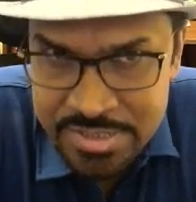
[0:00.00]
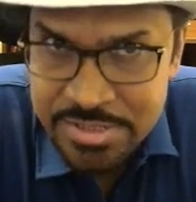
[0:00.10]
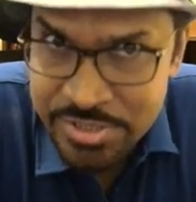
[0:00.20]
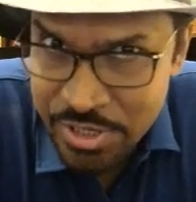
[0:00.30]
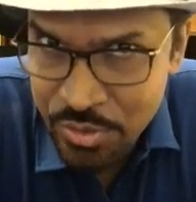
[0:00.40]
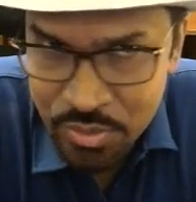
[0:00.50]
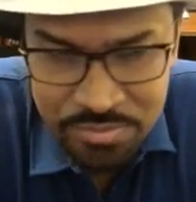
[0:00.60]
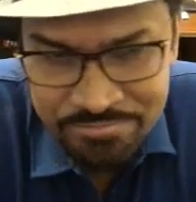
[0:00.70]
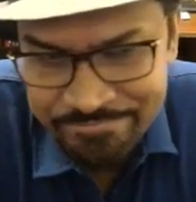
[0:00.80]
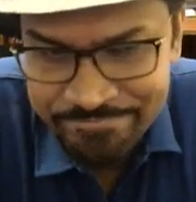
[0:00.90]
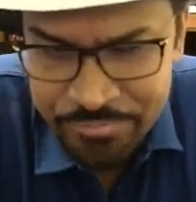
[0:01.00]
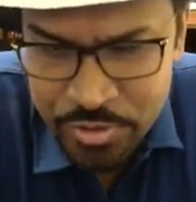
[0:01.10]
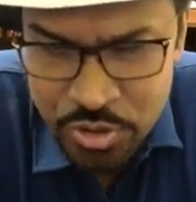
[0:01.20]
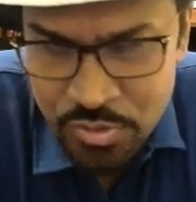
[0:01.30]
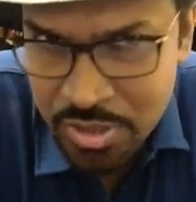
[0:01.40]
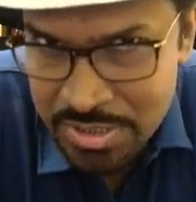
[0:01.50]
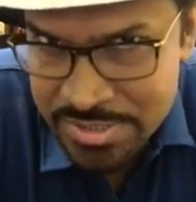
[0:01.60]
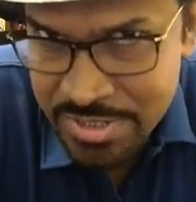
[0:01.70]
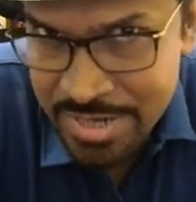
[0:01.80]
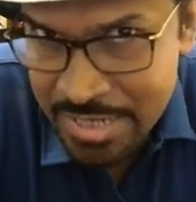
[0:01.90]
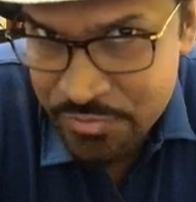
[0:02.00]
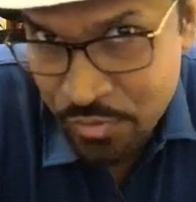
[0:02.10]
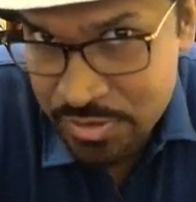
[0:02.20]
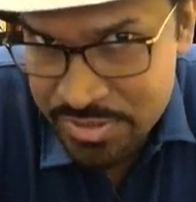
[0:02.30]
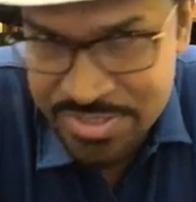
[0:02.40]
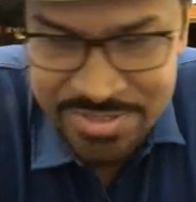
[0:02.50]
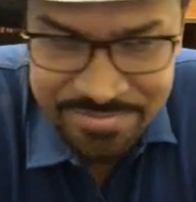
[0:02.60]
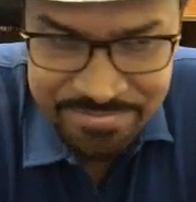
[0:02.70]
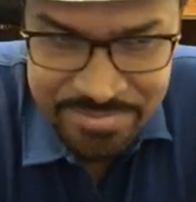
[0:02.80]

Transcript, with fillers: 0, you will consider that as false.